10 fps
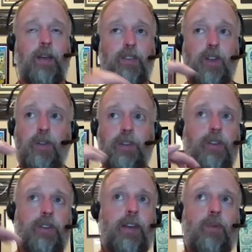
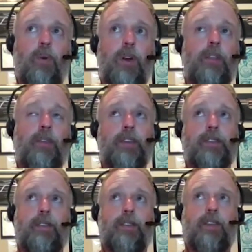So like, one of the
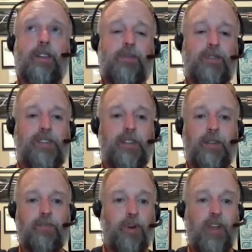things that
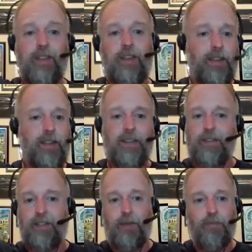breathing
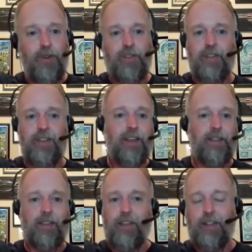is the thing
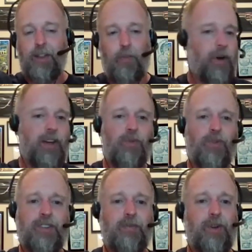that the body
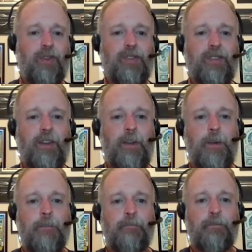wants the most.
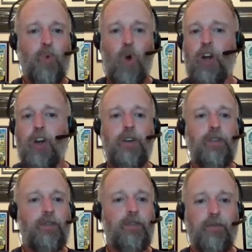Water,
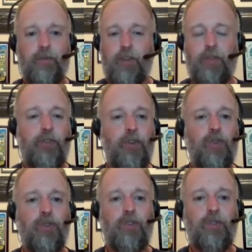then
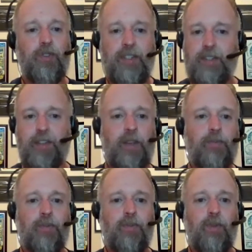food, then sleep.
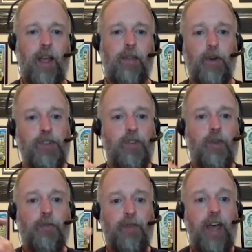Right?
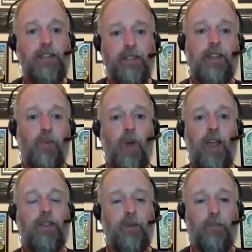That's the
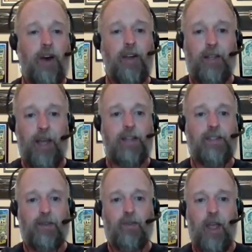way the body has
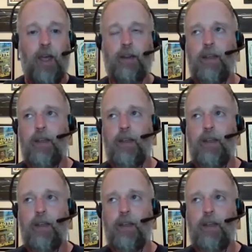to react.